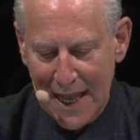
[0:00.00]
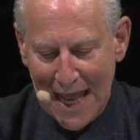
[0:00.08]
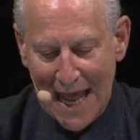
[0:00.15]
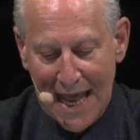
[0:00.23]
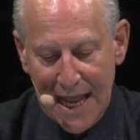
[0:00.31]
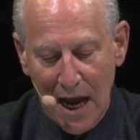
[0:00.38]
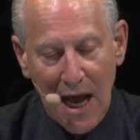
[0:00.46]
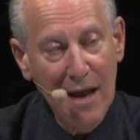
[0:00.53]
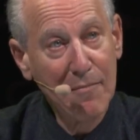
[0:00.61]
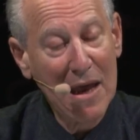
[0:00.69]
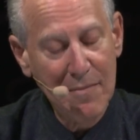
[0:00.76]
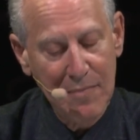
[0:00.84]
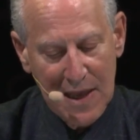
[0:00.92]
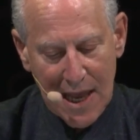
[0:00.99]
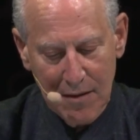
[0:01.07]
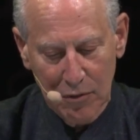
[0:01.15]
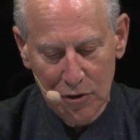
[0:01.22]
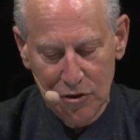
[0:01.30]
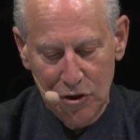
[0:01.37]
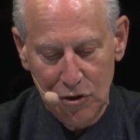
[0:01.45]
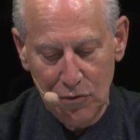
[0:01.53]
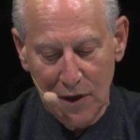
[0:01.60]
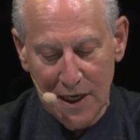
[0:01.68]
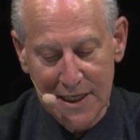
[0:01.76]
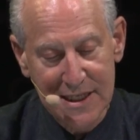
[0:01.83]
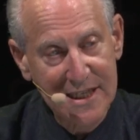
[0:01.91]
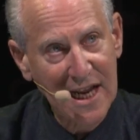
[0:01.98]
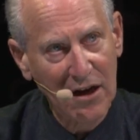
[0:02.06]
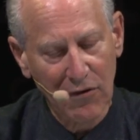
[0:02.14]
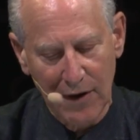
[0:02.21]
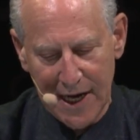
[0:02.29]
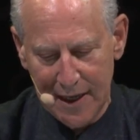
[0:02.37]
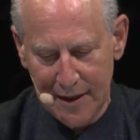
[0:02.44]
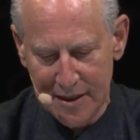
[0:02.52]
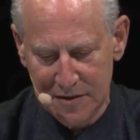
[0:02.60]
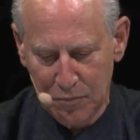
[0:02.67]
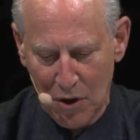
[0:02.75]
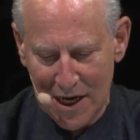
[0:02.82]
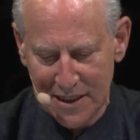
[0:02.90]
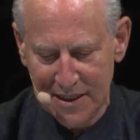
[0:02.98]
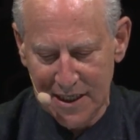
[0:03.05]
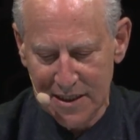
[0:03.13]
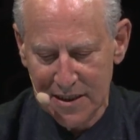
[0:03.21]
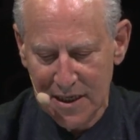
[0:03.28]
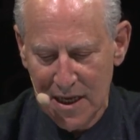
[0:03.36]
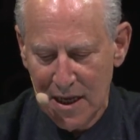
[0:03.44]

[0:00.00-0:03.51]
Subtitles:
AI may be able to accelerate this process,